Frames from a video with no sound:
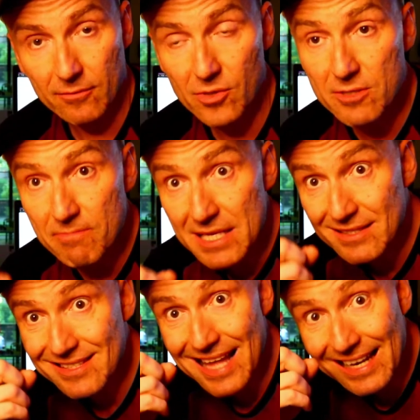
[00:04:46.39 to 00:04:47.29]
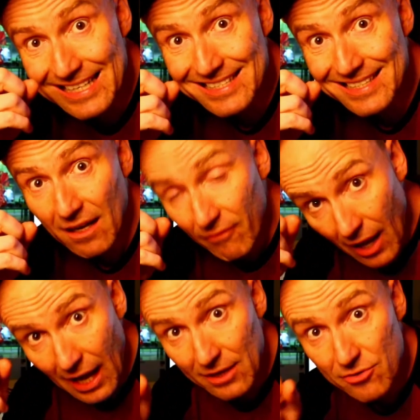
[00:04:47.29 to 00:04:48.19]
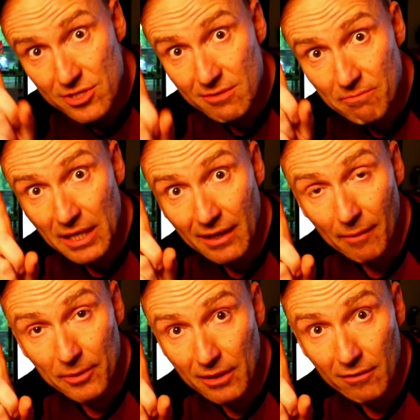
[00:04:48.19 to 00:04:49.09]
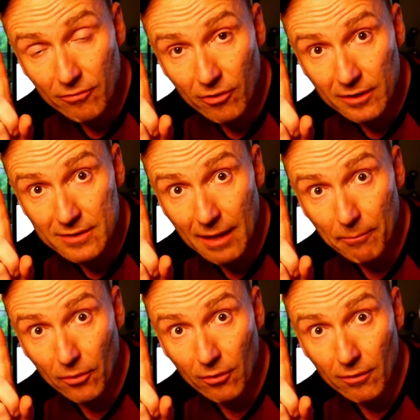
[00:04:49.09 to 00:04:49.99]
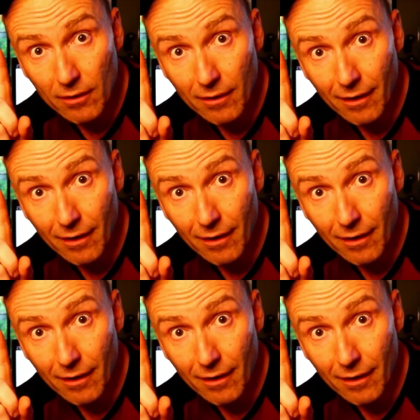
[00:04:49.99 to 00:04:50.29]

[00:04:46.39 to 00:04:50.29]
which means that instead of hydrogen being up here, for example,